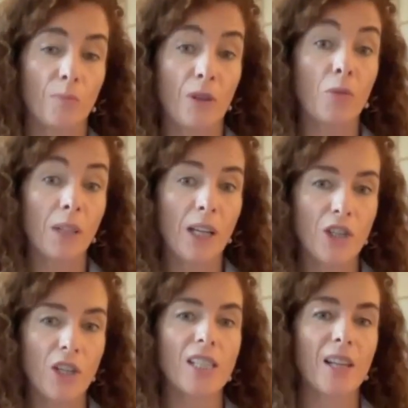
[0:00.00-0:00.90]
their
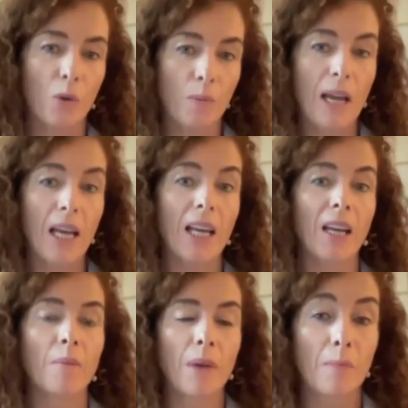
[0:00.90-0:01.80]
pledges that were made
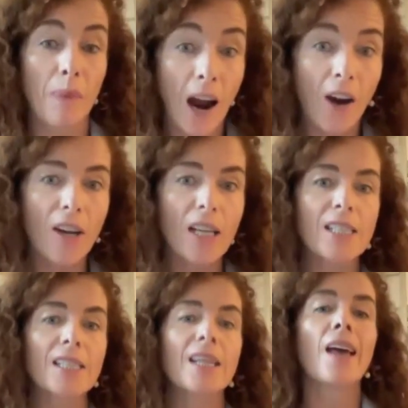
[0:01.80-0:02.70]
in
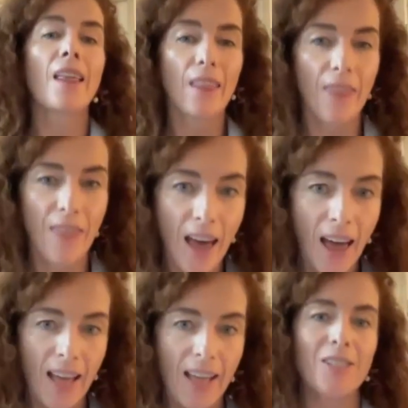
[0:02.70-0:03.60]
Paris,
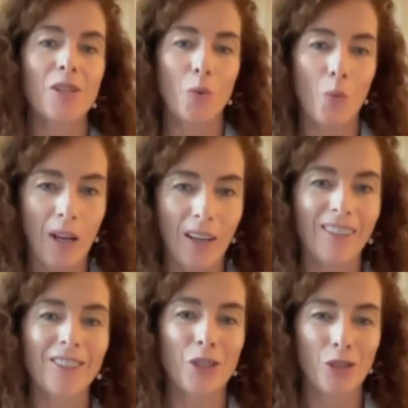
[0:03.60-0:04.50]
that
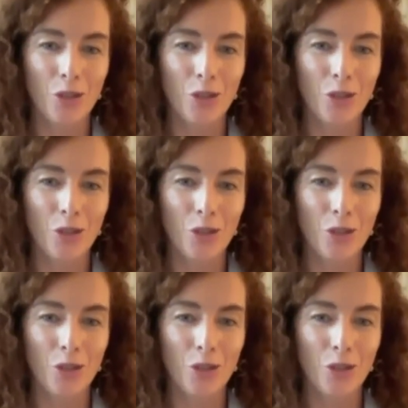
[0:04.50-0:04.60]
will